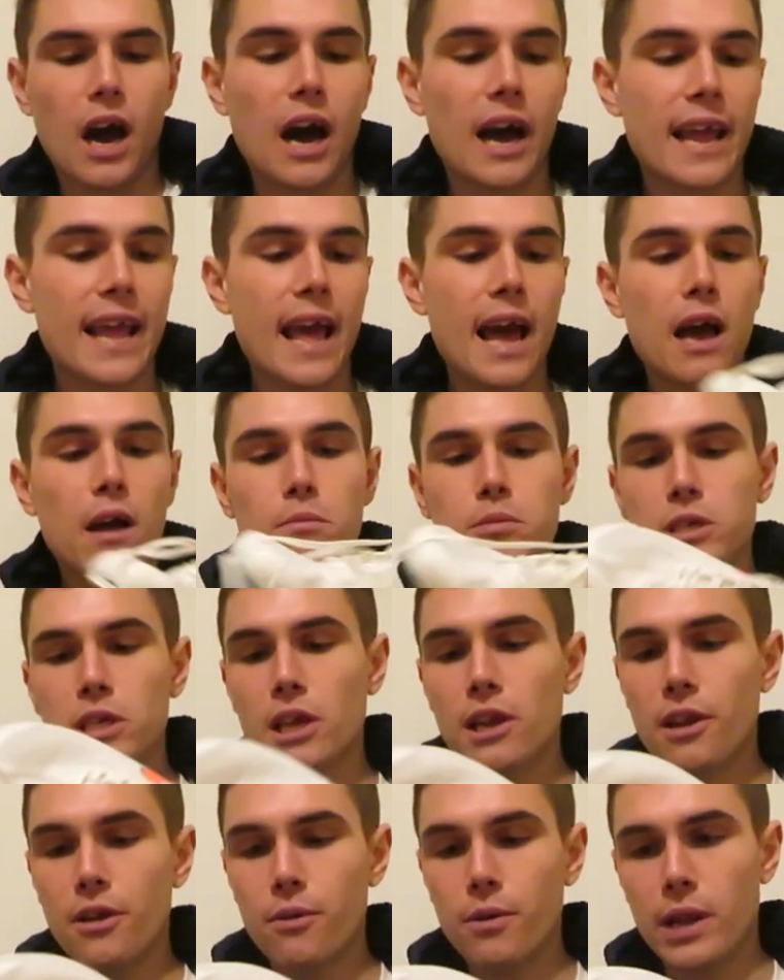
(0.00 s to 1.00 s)
I
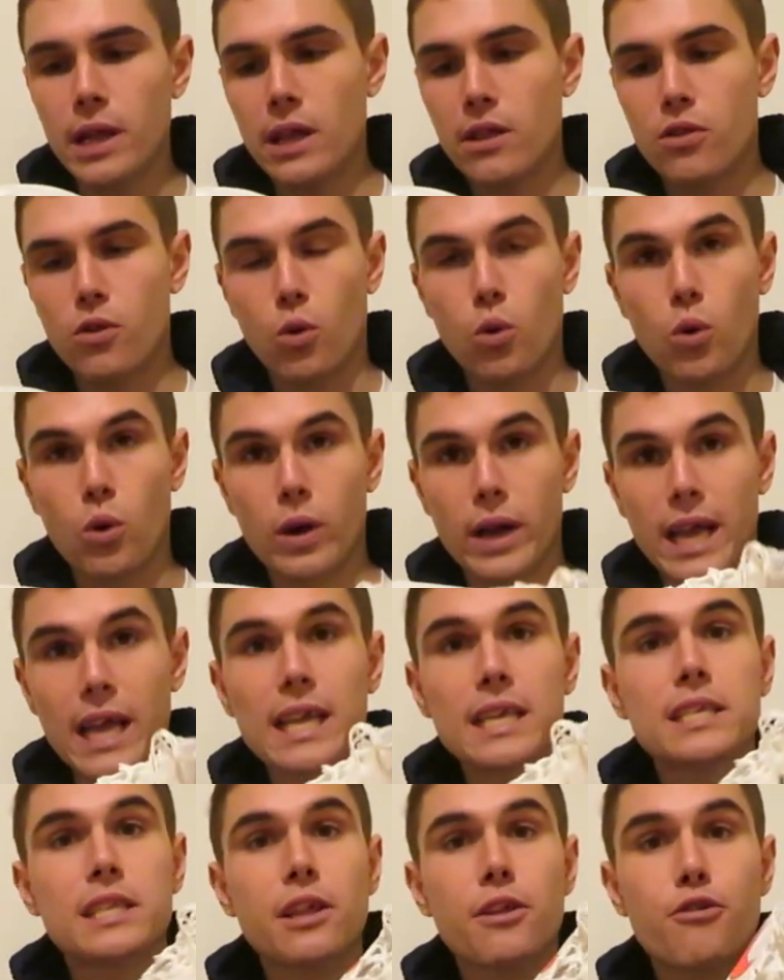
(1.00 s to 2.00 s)
absolutely adore.
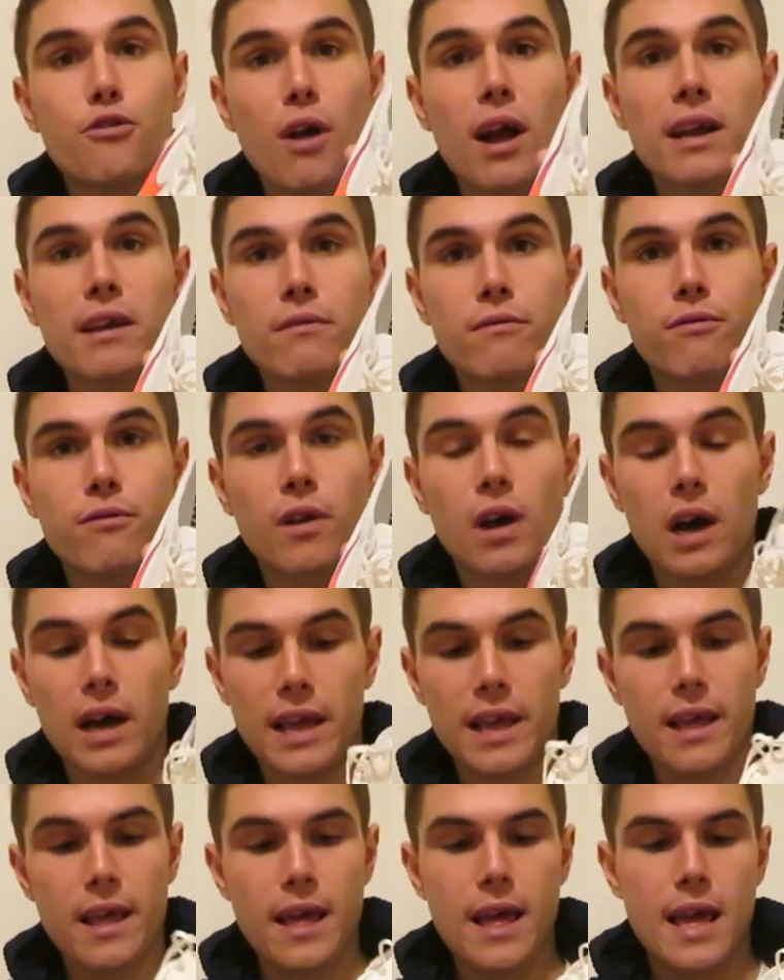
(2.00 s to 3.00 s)
It is the
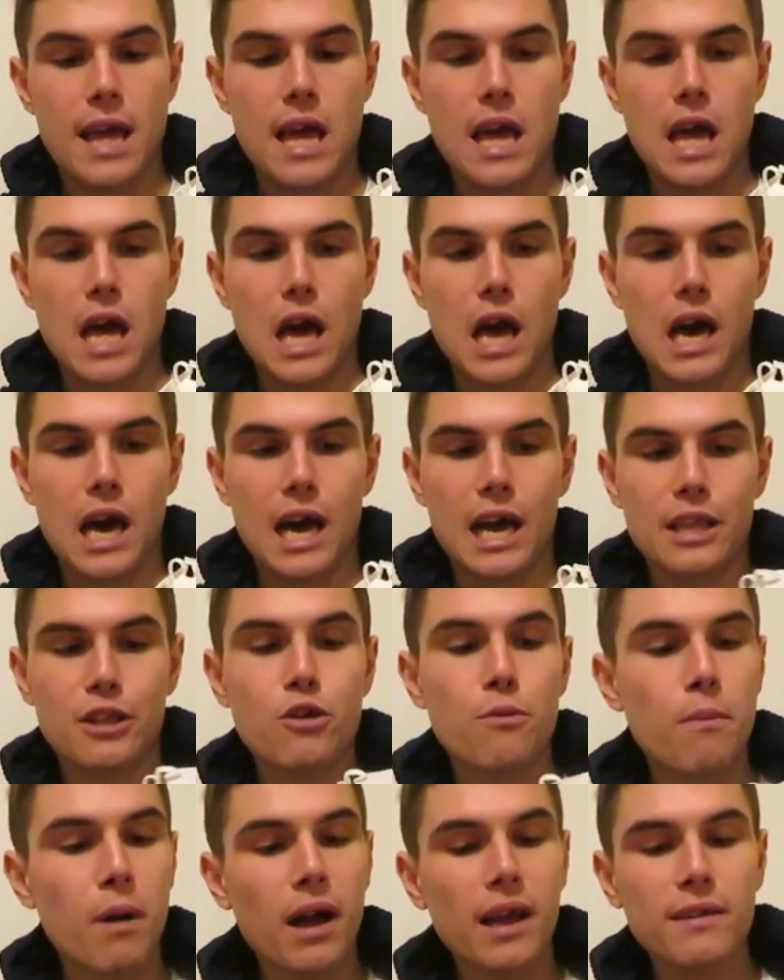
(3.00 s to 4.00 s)
Dragonfly.
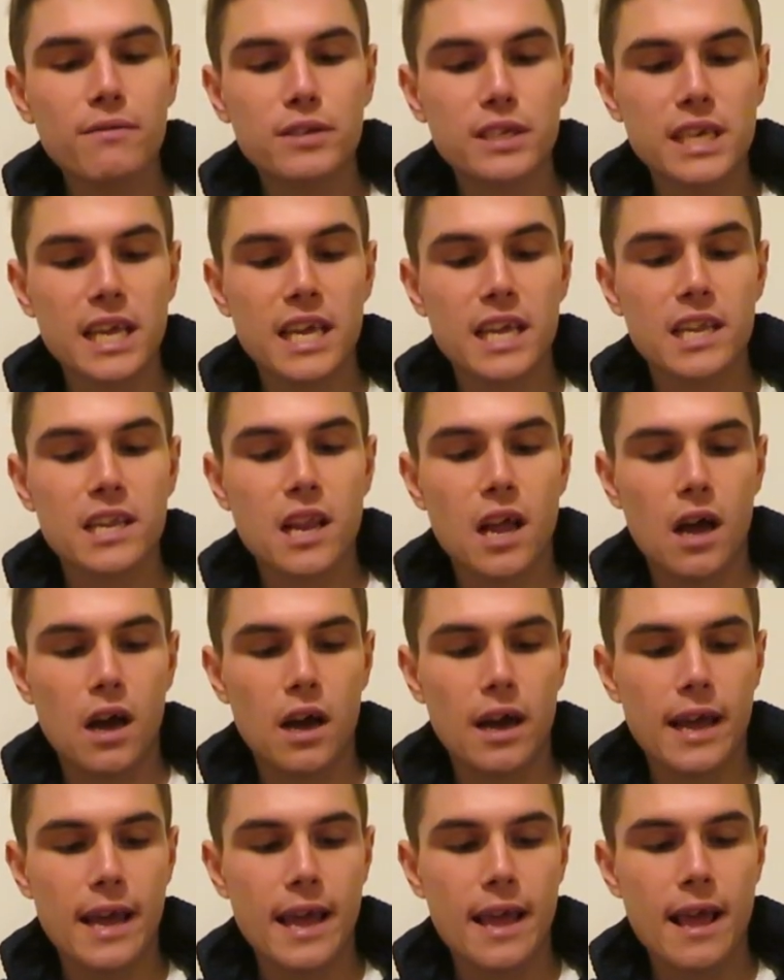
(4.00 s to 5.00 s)
You might have seen,
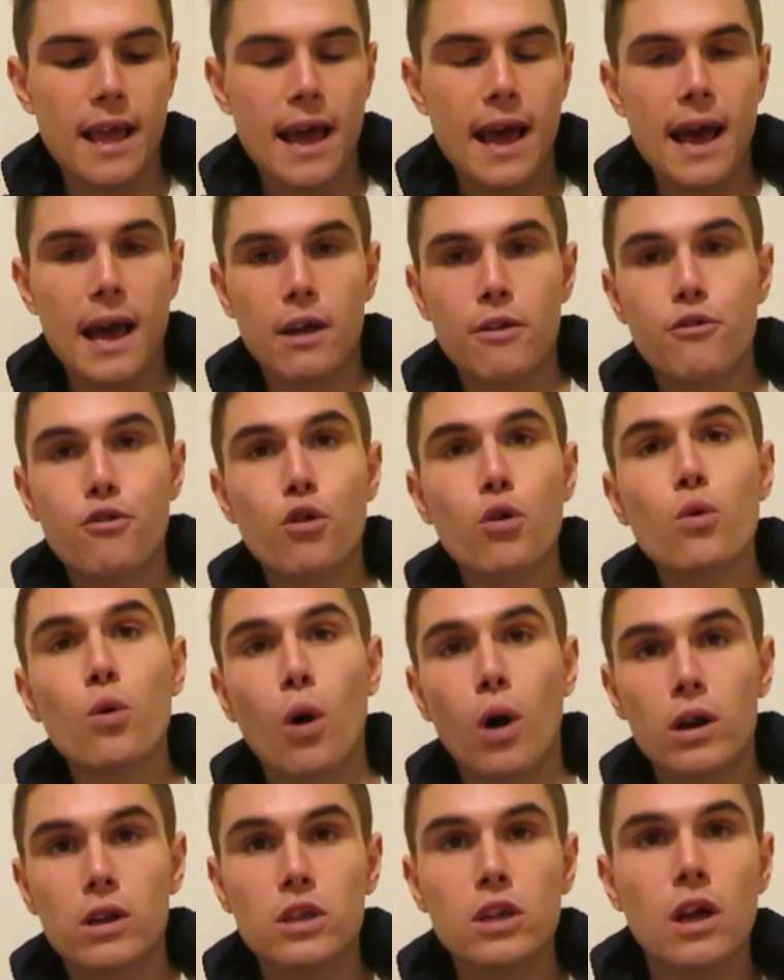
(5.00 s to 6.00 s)
I
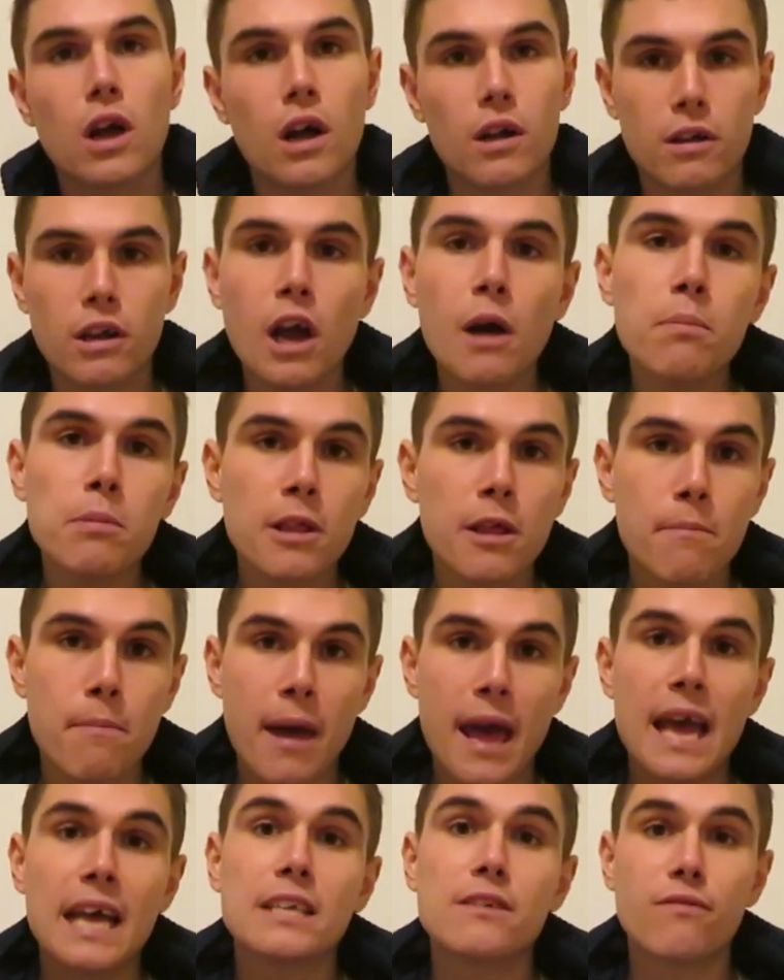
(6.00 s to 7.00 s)
drew on a couple of
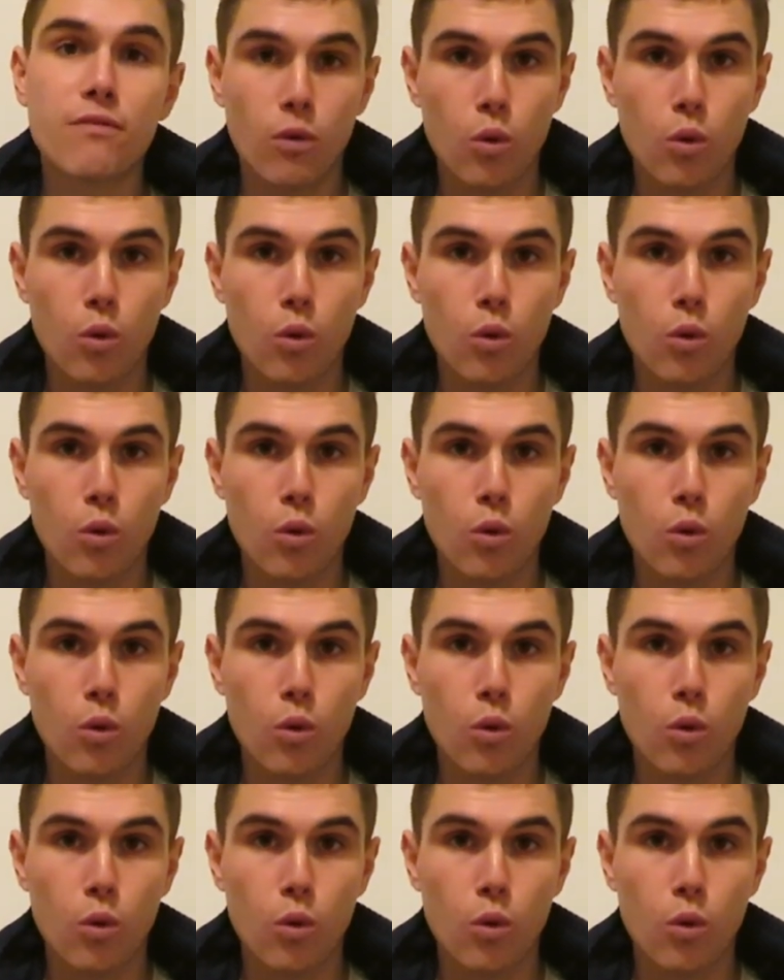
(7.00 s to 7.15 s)
pairs